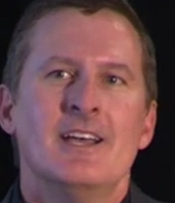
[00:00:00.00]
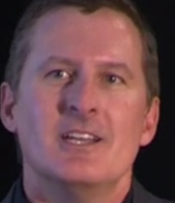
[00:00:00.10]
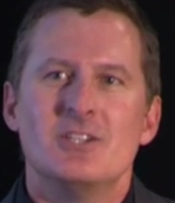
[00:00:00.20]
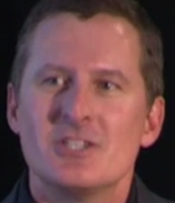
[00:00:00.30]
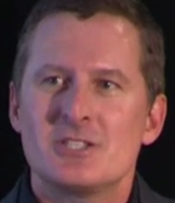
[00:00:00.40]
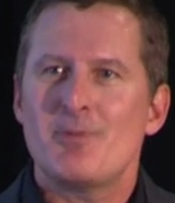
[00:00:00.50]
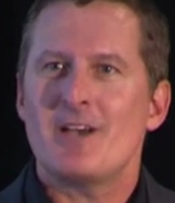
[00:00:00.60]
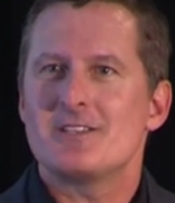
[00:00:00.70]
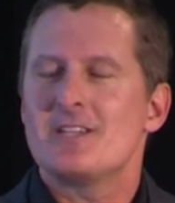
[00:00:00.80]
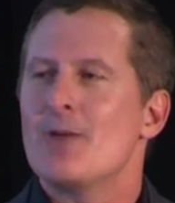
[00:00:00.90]
And just
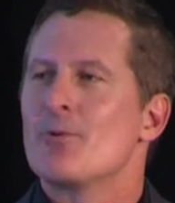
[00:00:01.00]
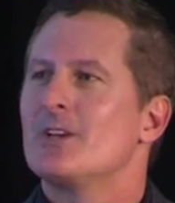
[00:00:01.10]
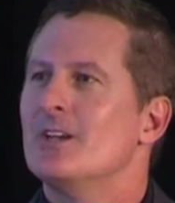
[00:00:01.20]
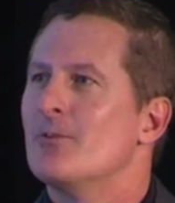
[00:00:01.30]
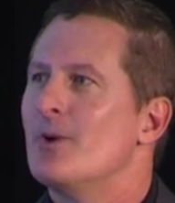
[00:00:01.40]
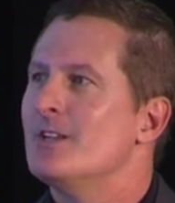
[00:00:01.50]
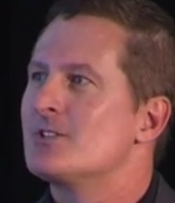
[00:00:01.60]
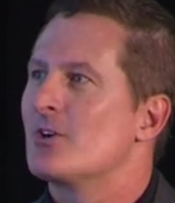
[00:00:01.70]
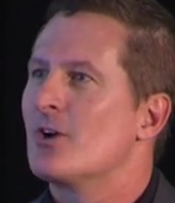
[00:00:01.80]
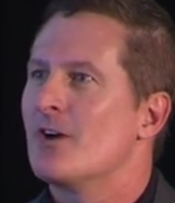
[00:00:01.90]
about the time we're getting ready to
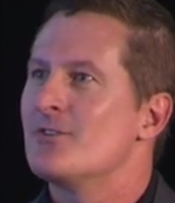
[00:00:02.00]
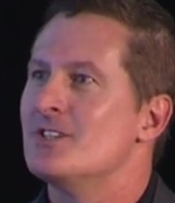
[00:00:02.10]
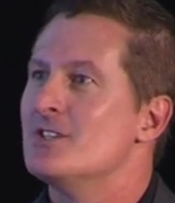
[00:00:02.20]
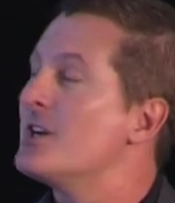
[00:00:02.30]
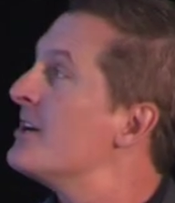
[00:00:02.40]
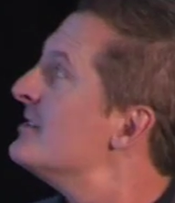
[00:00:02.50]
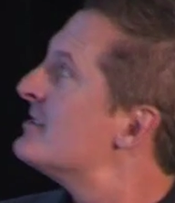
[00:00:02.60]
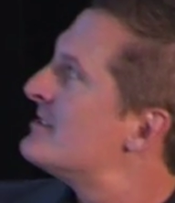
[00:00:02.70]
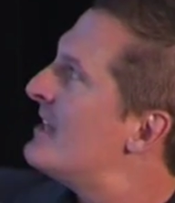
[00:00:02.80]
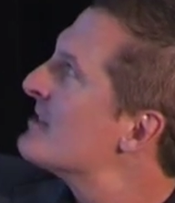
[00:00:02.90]
start harvesting cherries,
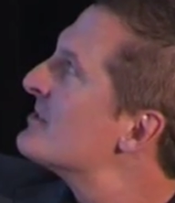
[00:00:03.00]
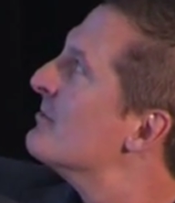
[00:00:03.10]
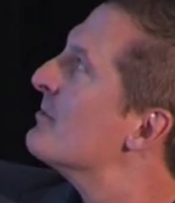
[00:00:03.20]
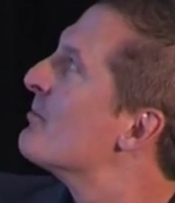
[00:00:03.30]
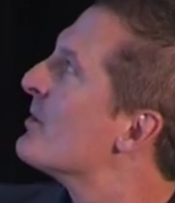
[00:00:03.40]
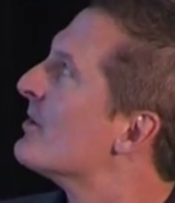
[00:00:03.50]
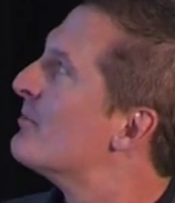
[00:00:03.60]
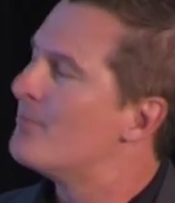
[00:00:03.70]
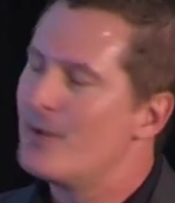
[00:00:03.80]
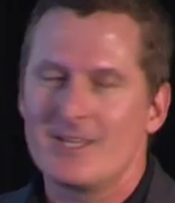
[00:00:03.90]
this is actually when we were
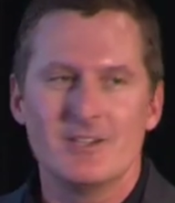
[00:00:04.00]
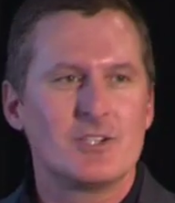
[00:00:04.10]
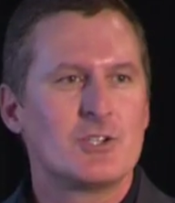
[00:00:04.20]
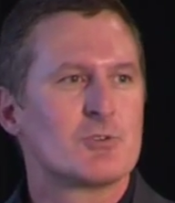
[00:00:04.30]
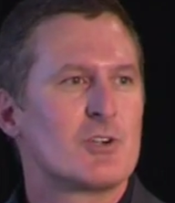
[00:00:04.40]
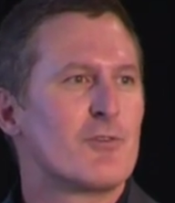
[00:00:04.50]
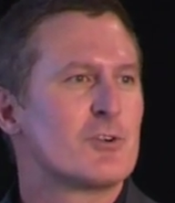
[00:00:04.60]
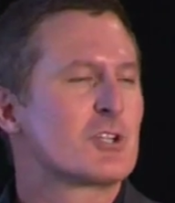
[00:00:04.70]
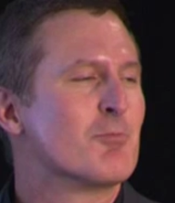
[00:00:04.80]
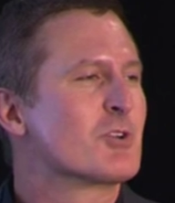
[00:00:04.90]
picking. This year was our
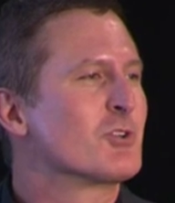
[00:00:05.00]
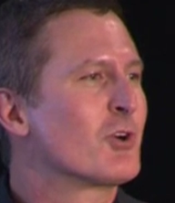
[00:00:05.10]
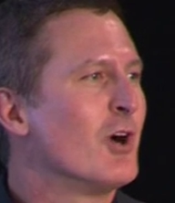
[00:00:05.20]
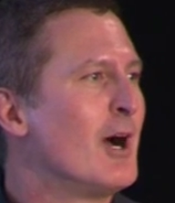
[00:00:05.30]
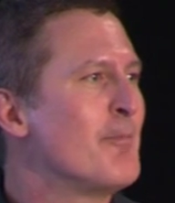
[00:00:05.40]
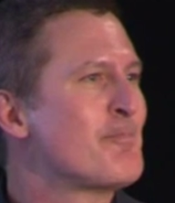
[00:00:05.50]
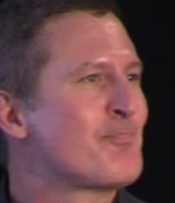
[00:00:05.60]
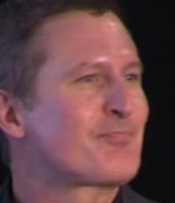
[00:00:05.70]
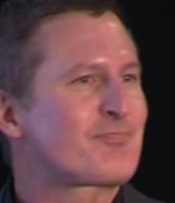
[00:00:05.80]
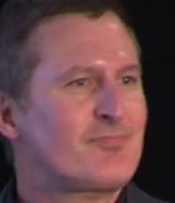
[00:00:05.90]
first commercial
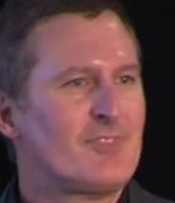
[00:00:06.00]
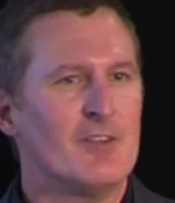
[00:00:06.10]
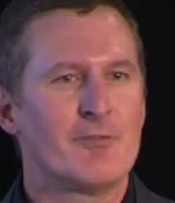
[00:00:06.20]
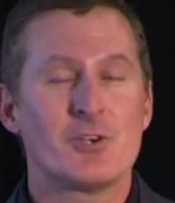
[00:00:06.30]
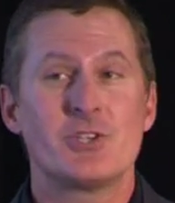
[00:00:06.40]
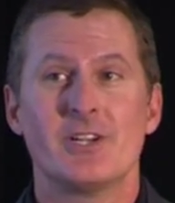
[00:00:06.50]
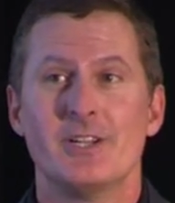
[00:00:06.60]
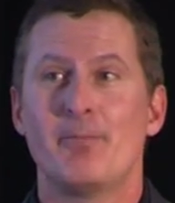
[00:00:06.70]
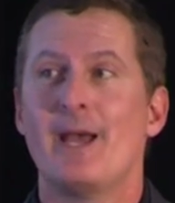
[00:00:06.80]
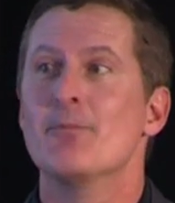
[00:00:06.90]
crop. First year, I
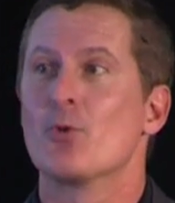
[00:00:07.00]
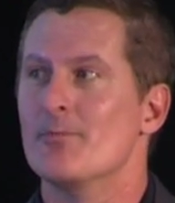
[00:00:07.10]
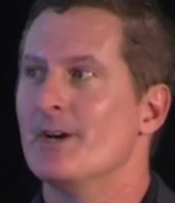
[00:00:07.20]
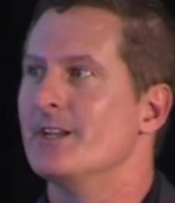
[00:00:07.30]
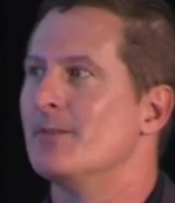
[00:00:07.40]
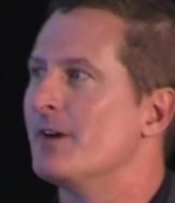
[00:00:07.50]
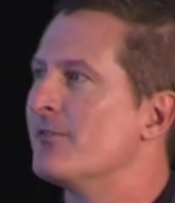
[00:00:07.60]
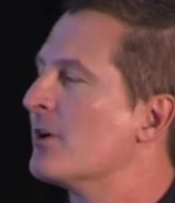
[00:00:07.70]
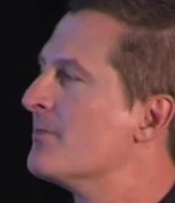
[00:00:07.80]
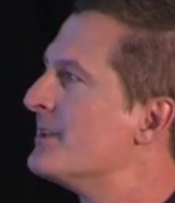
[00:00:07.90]
didn't pay more money on my
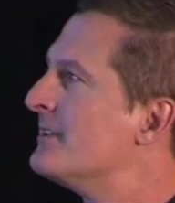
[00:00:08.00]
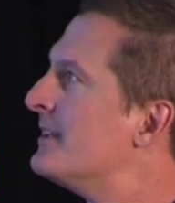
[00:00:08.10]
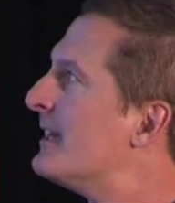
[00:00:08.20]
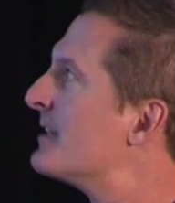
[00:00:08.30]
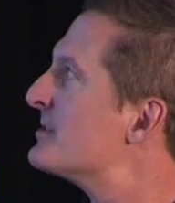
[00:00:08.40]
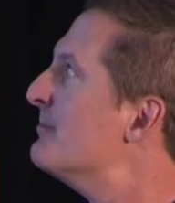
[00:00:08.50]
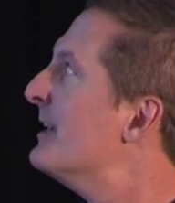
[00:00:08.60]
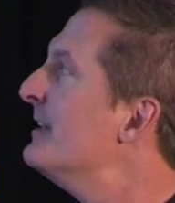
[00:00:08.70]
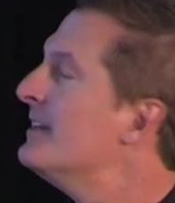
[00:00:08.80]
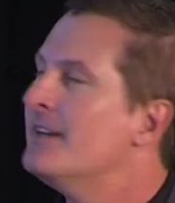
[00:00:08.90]
farm than I actually
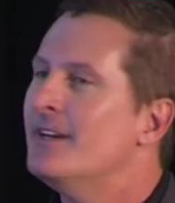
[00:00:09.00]
made.